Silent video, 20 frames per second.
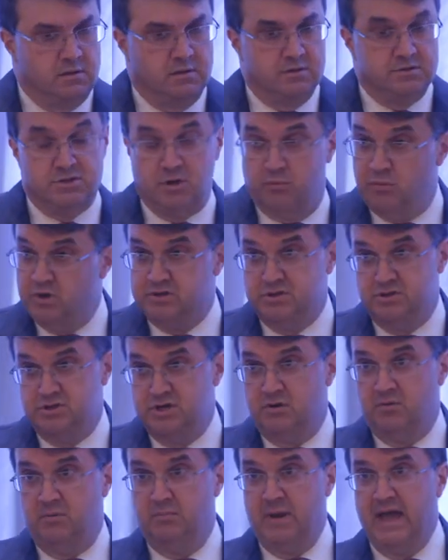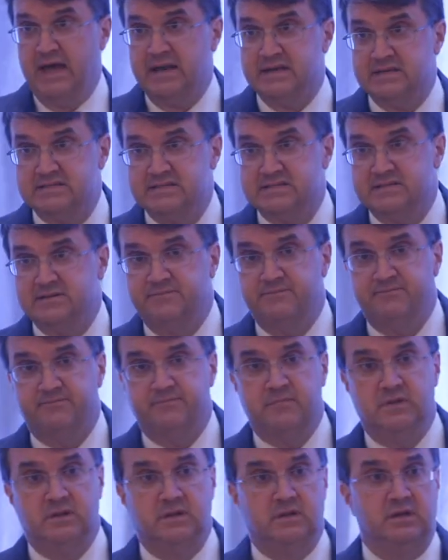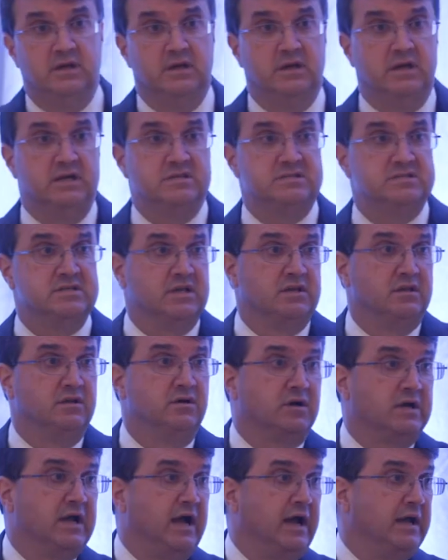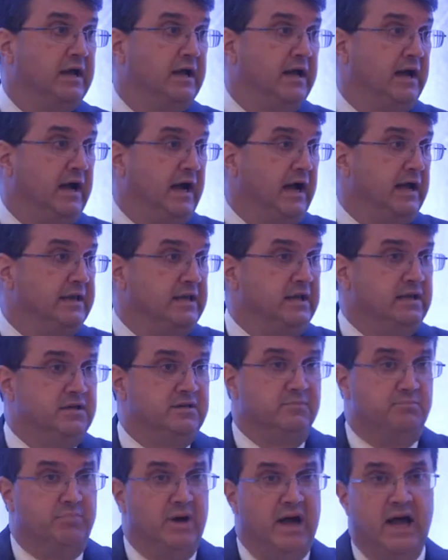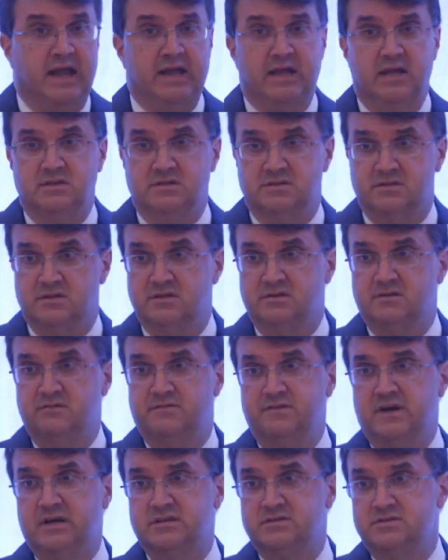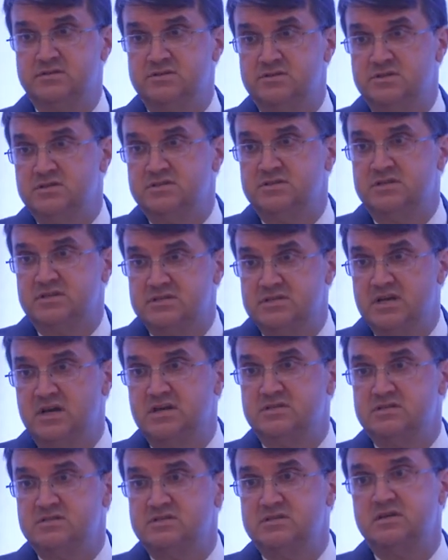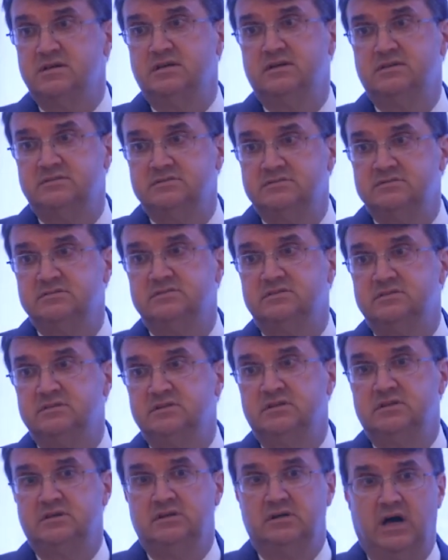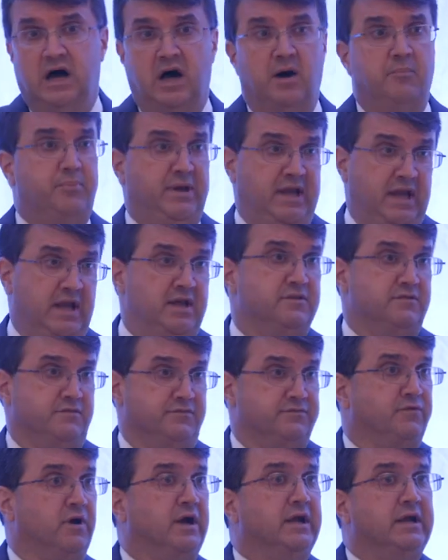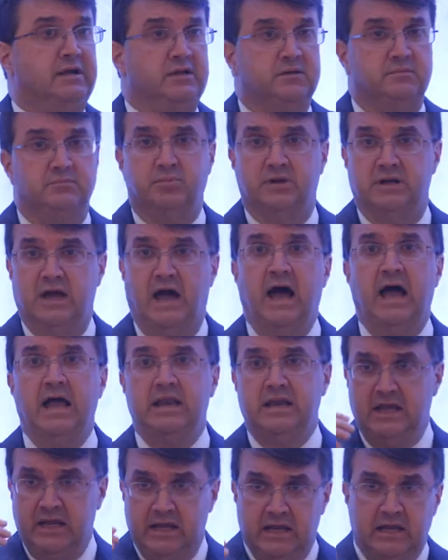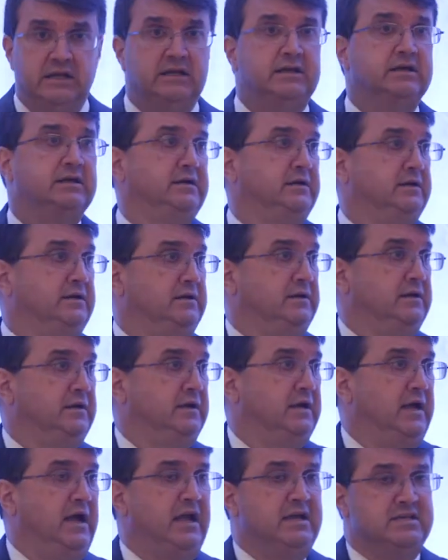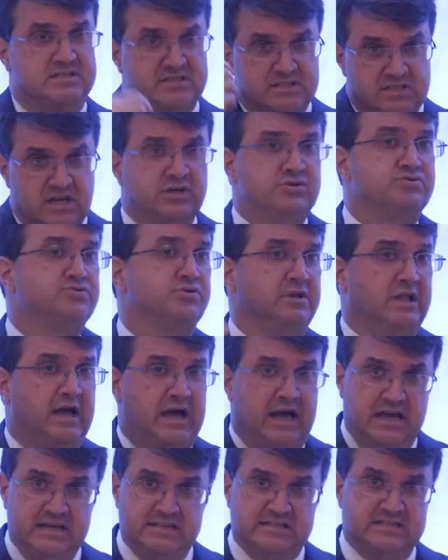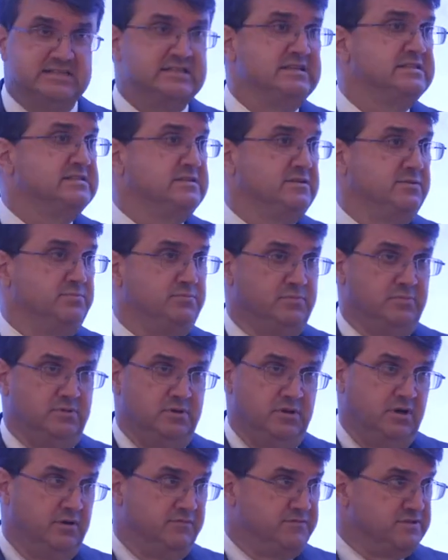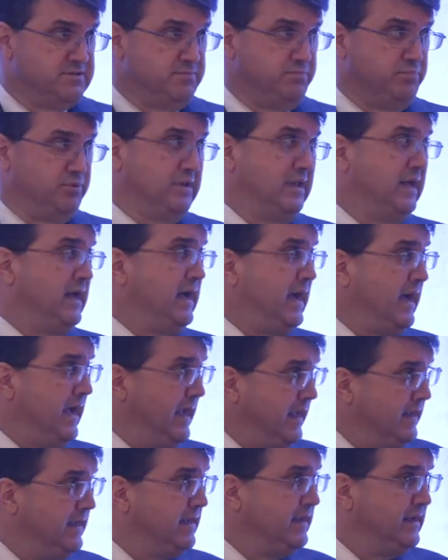So I went to General Mattis and I said, look, I need to buy into the Defense Logistics Agency. I'll pay the freight, but I need a centralized system of supply